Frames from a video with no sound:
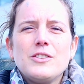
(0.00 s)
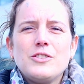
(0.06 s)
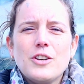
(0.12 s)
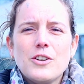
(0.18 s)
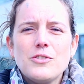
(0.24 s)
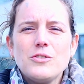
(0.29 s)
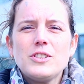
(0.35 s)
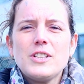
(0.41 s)

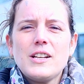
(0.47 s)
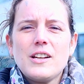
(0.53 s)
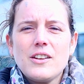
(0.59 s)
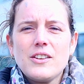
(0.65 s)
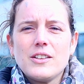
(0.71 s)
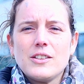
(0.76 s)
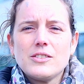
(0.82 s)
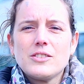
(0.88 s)
Jones and
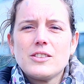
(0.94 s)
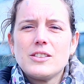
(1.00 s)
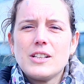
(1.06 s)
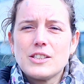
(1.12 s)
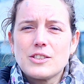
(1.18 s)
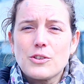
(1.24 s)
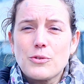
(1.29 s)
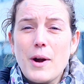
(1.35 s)
others
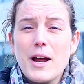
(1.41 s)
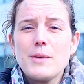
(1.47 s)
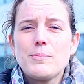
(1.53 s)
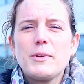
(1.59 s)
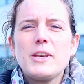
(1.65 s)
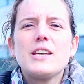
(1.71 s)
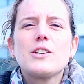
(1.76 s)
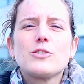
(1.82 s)

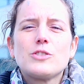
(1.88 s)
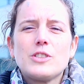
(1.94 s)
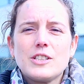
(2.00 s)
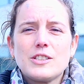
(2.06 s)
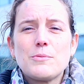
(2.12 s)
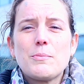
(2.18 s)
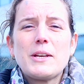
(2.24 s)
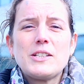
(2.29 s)
described
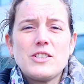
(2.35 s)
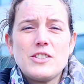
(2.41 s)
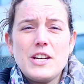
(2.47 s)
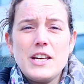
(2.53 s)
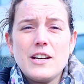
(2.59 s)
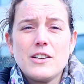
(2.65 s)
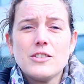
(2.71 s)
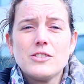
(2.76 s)
ecosystem
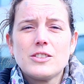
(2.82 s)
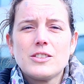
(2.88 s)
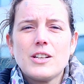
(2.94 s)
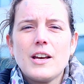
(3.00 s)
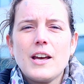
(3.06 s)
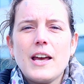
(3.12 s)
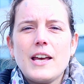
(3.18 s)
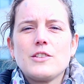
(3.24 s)
engineers
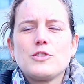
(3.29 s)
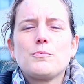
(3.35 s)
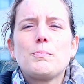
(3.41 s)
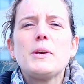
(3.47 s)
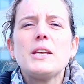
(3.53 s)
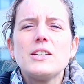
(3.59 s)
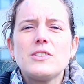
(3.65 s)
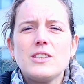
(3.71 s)
as
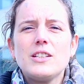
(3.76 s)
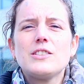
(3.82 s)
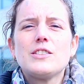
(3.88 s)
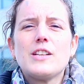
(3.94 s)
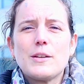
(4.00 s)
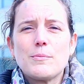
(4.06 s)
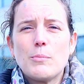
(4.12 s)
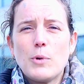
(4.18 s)

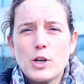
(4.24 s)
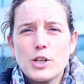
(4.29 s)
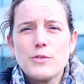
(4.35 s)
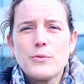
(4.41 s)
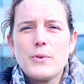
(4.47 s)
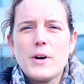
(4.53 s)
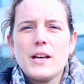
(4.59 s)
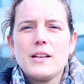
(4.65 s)
species that
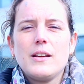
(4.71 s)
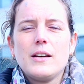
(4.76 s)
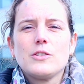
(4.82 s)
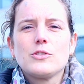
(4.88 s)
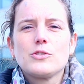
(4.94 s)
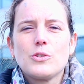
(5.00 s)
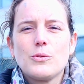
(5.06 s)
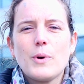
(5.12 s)
modify
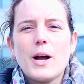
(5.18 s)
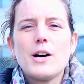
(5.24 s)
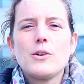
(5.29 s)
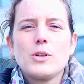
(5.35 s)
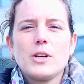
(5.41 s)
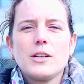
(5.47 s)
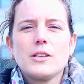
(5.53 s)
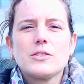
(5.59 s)
their
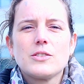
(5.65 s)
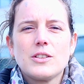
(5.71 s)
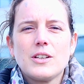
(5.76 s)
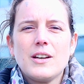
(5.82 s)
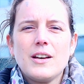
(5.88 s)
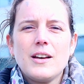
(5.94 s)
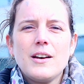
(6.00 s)
surroundings.